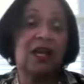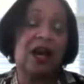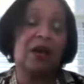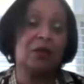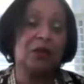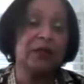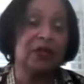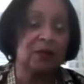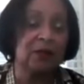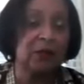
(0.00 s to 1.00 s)
I want to
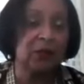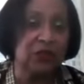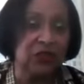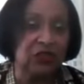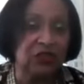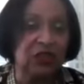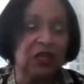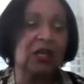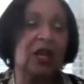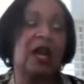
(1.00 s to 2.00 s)
become a
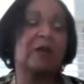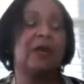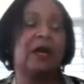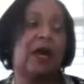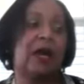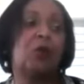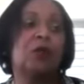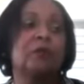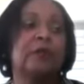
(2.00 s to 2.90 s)
musician. I want to